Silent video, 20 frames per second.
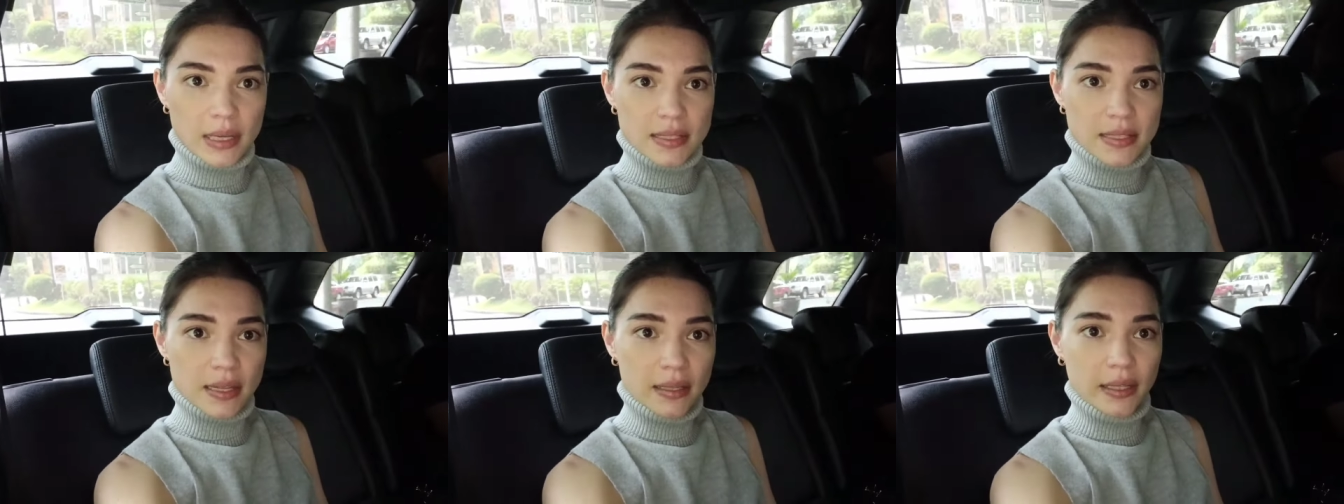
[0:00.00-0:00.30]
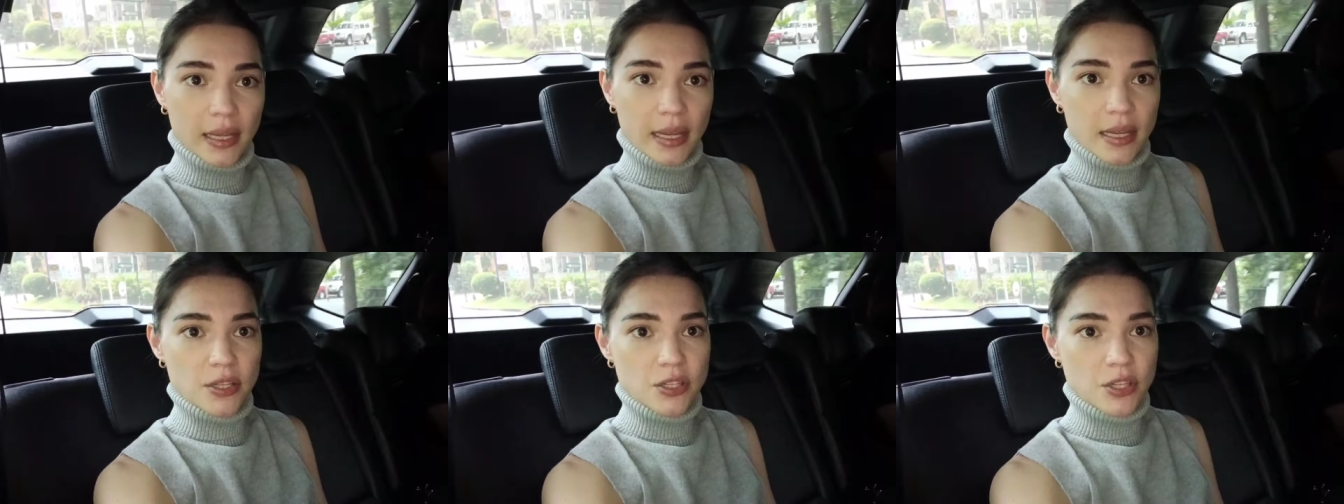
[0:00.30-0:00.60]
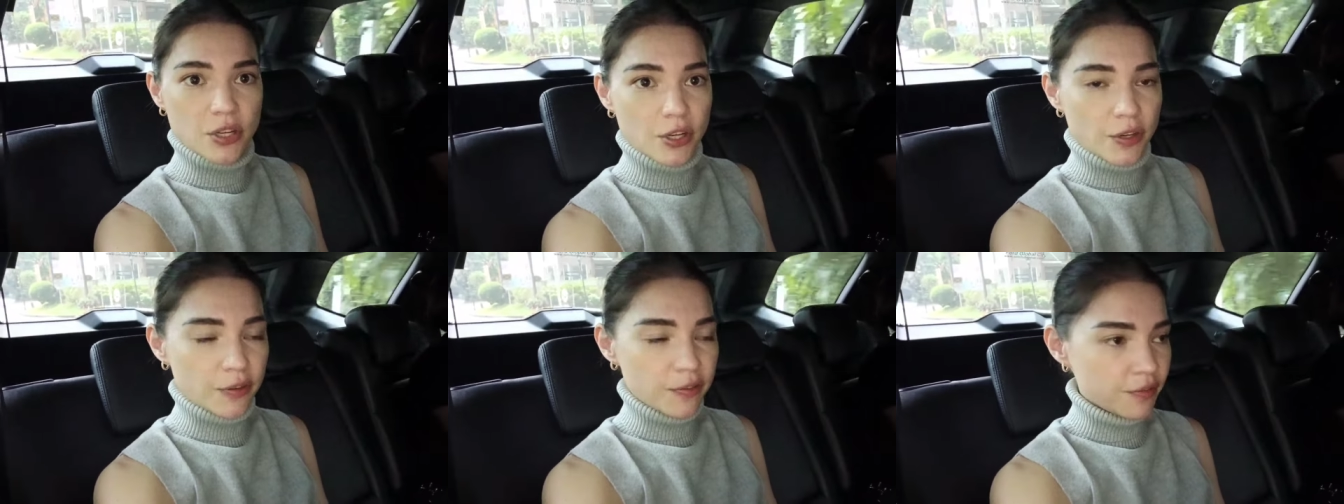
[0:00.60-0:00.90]
It's a
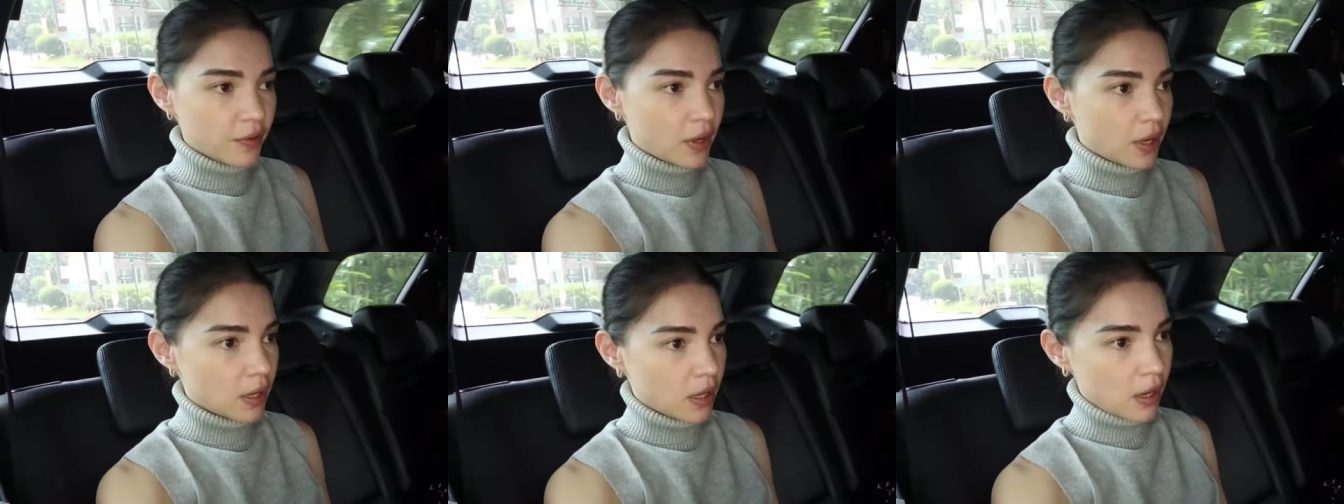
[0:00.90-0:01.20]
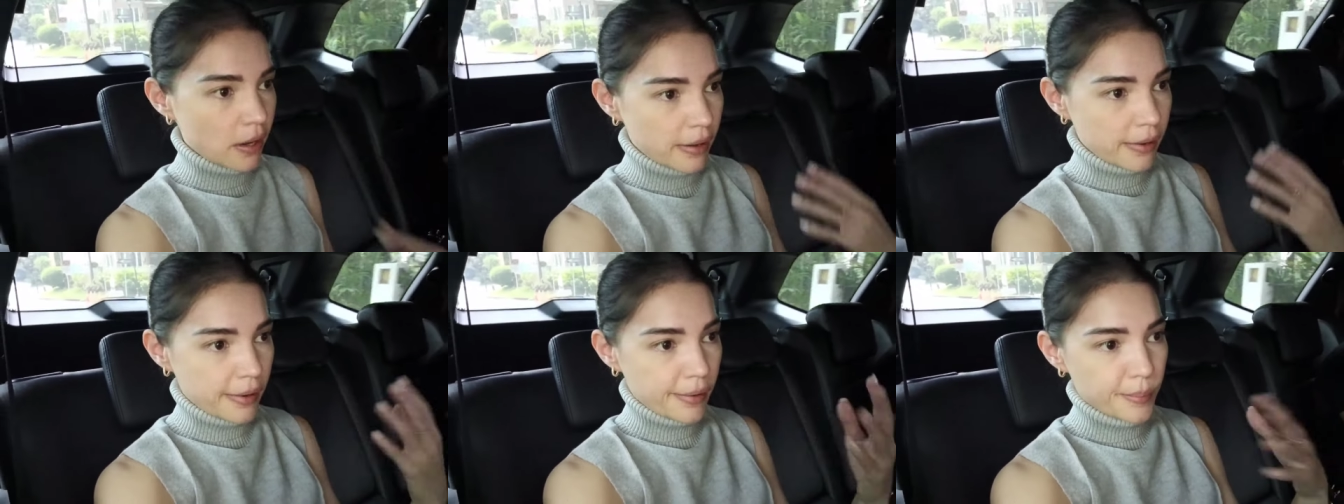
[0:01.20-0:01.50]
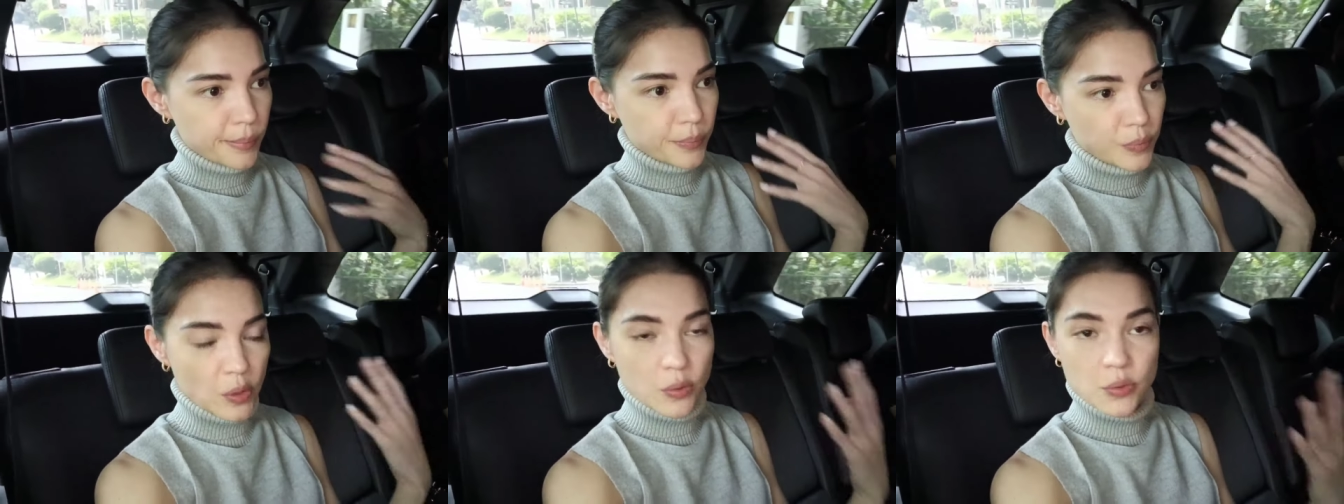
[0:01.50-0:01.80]
laser for
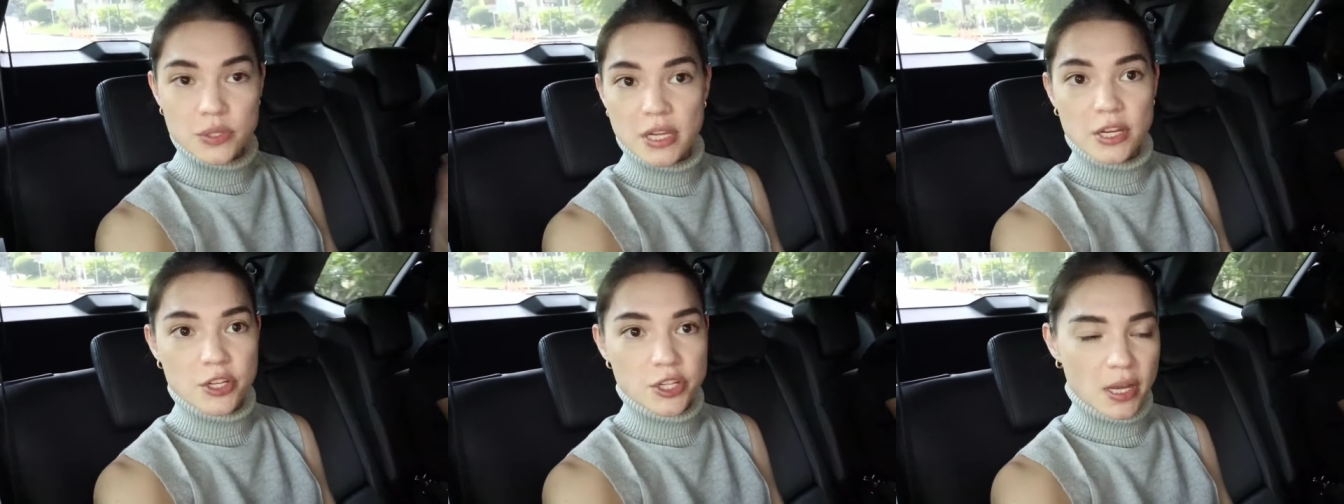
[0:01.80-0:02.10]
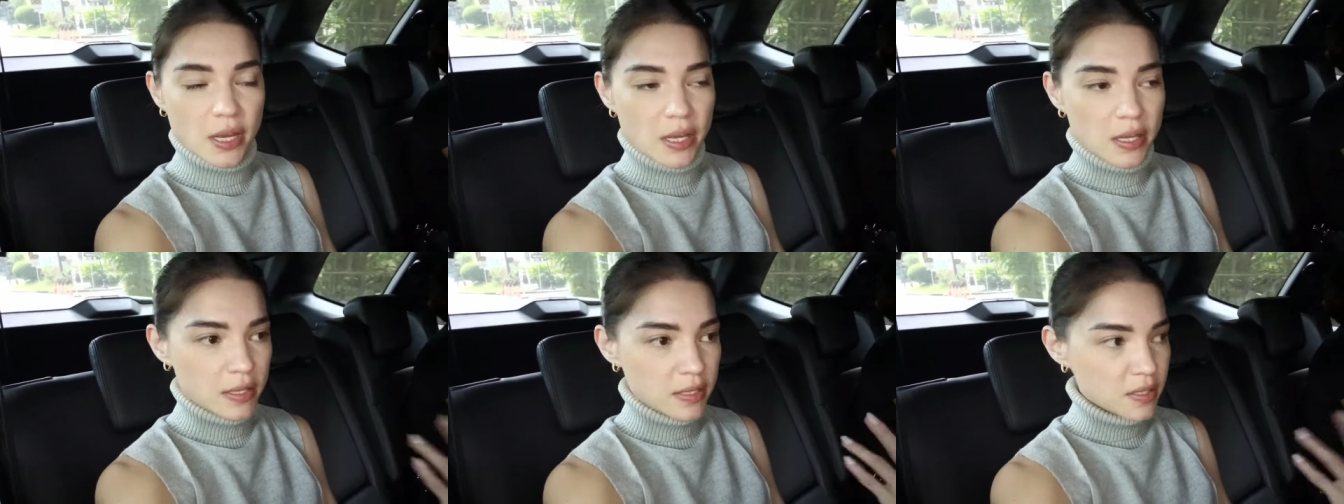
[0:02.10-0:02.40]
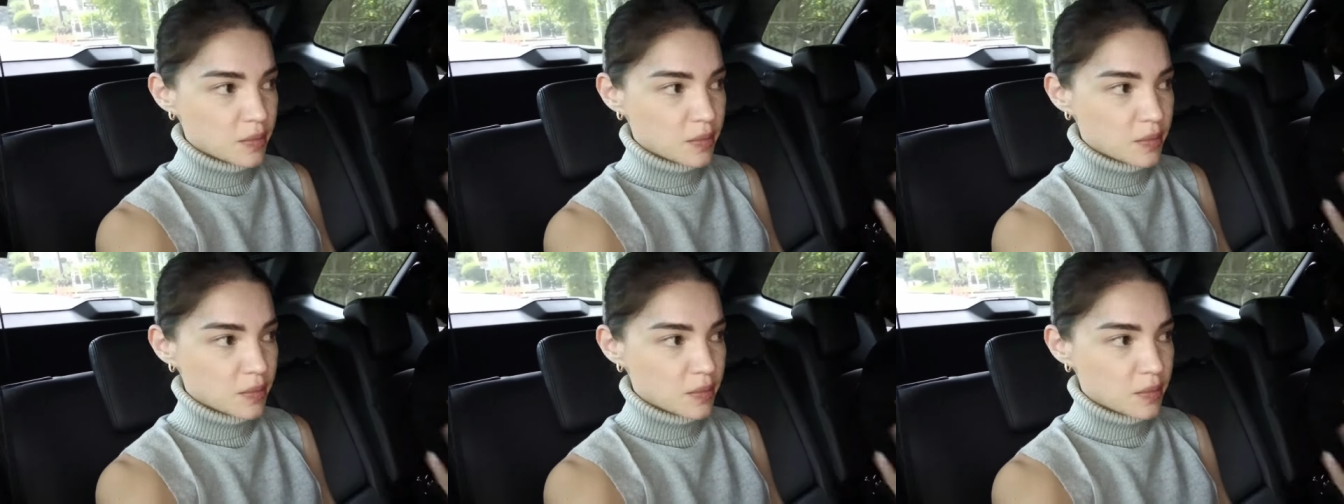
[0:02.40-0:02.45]
um, rosacea.